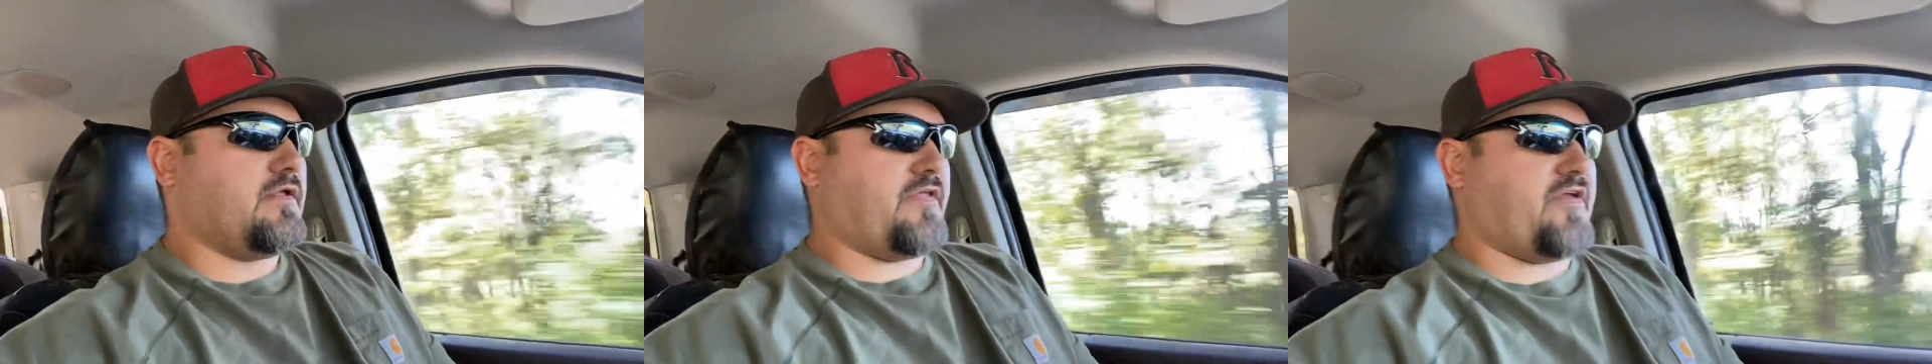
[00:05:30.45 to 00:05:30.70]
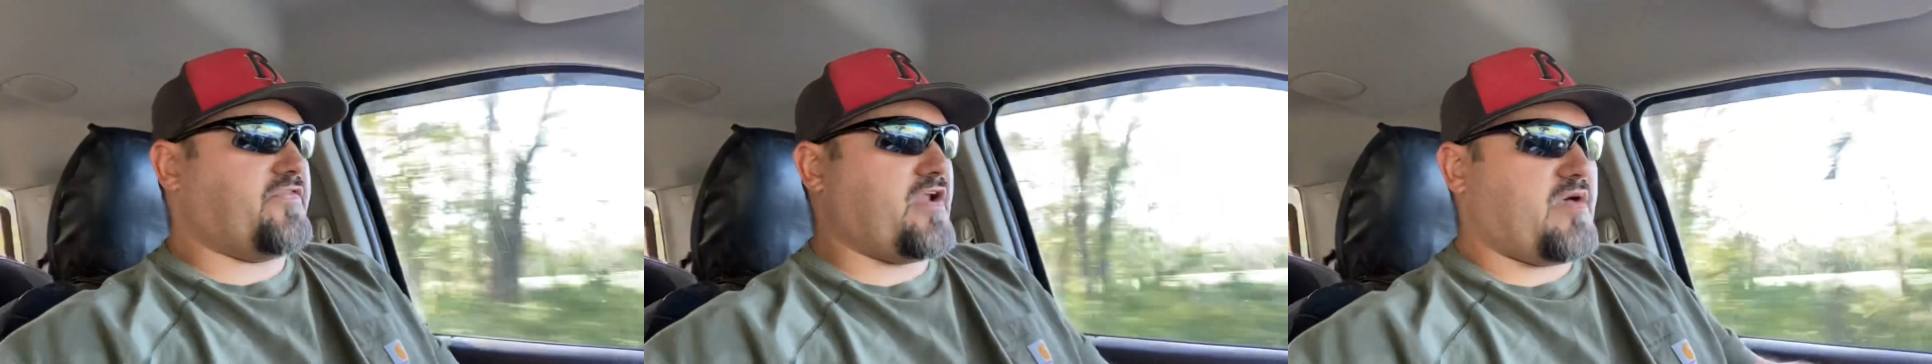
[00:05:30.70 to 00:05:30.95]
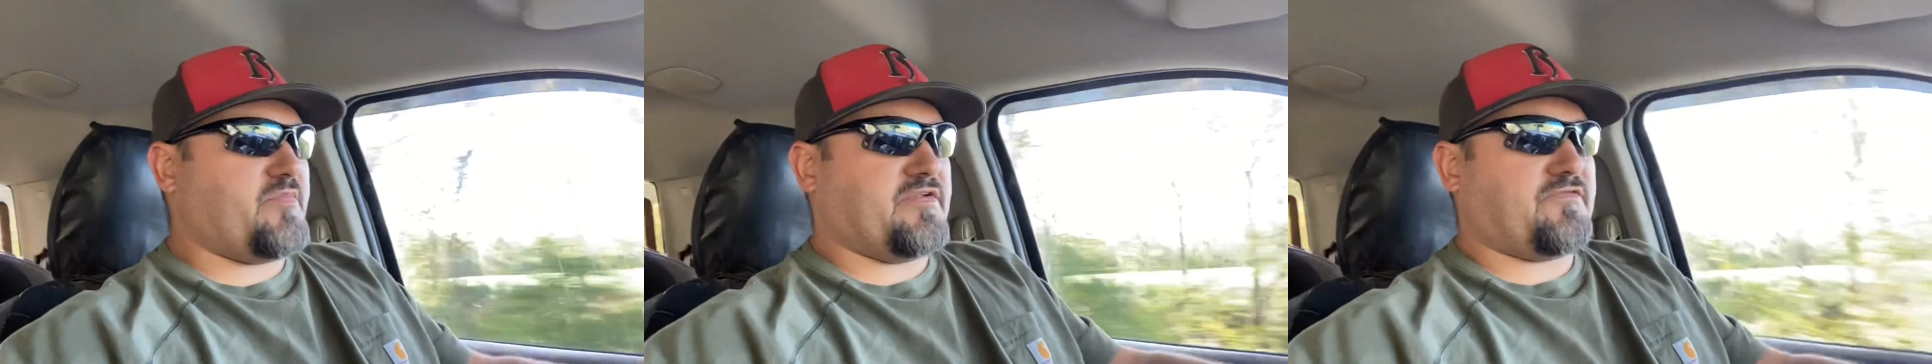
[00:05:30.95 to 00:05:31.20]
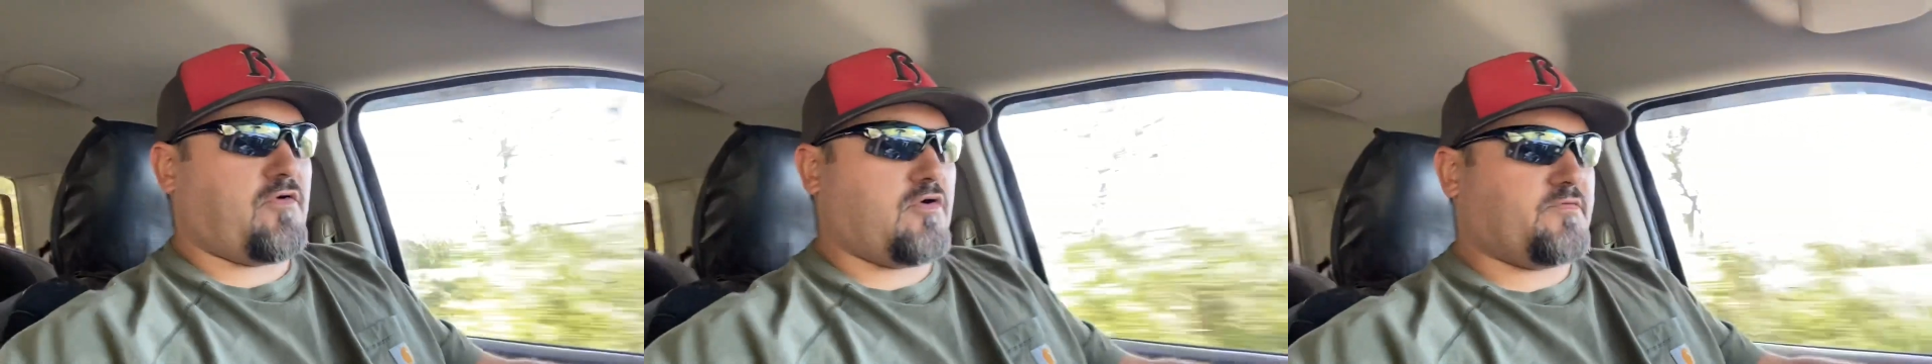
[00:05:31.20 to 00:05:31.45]
They've not been
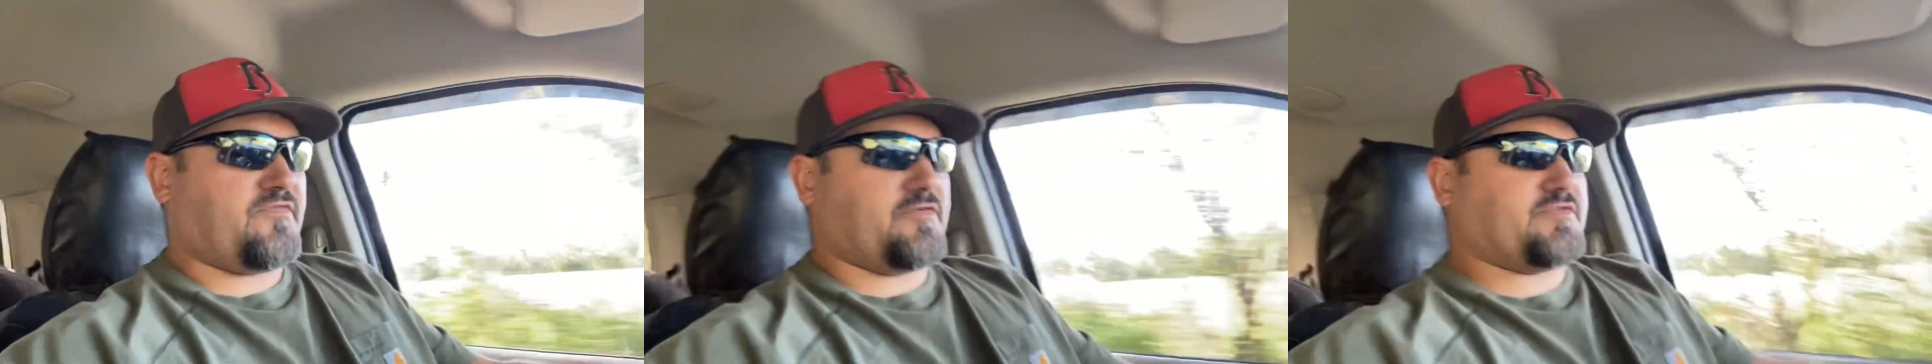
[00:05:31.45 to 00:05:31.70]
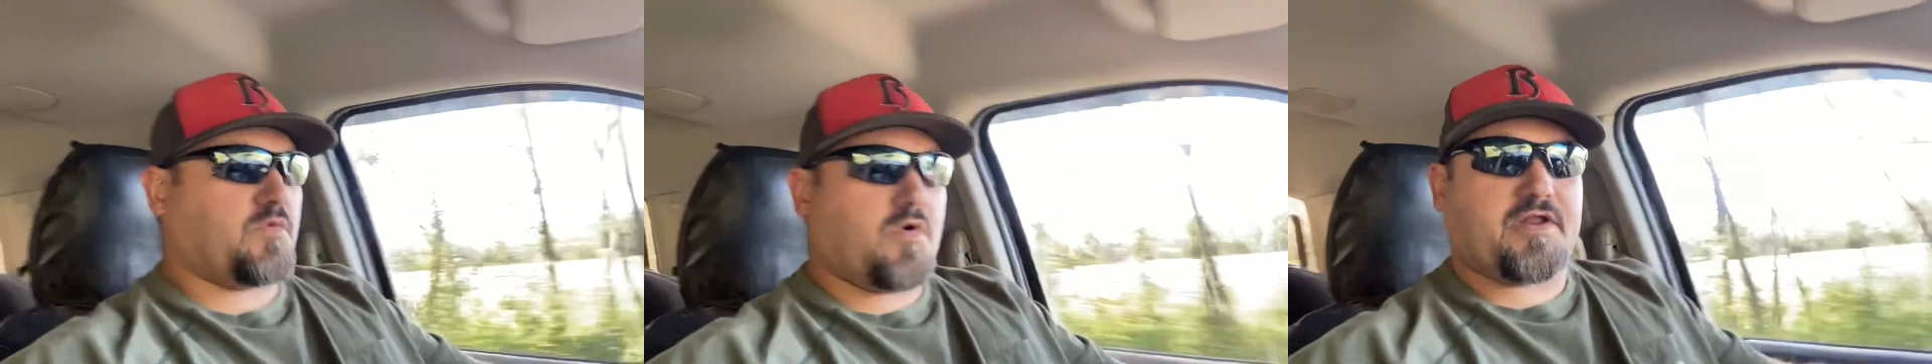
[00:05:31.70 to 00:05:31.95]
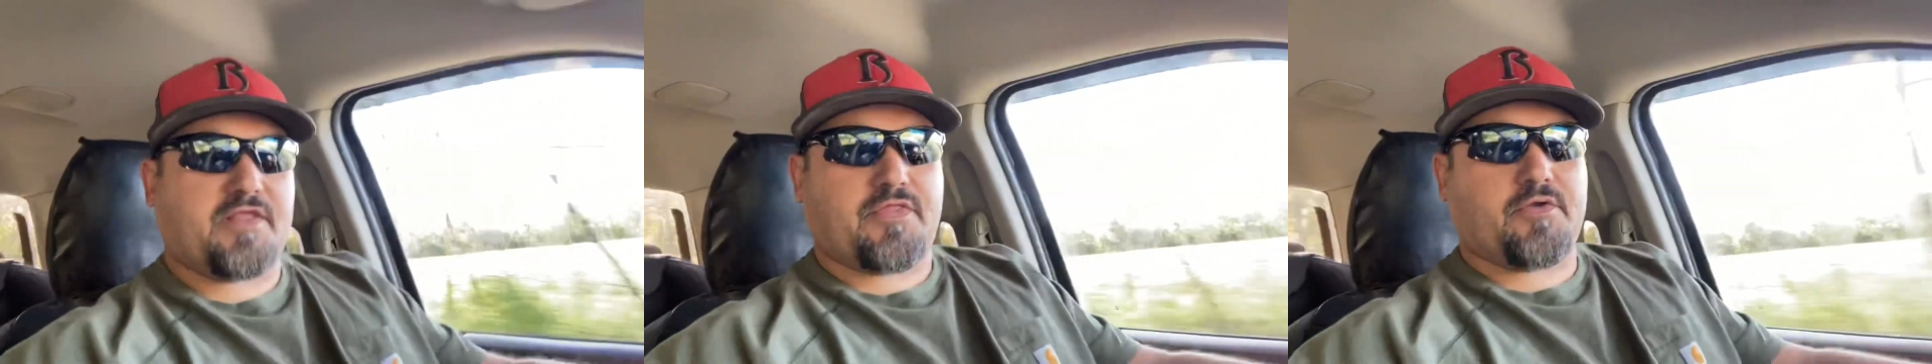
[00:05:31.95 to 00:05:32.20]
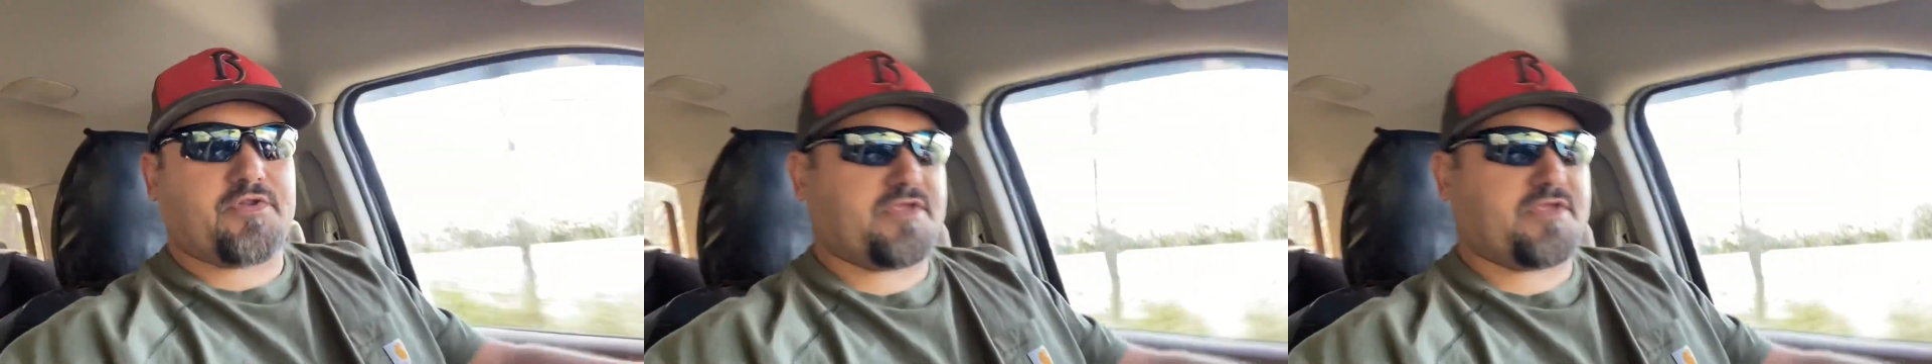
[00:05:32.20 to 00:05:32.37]
farmed for 20, 30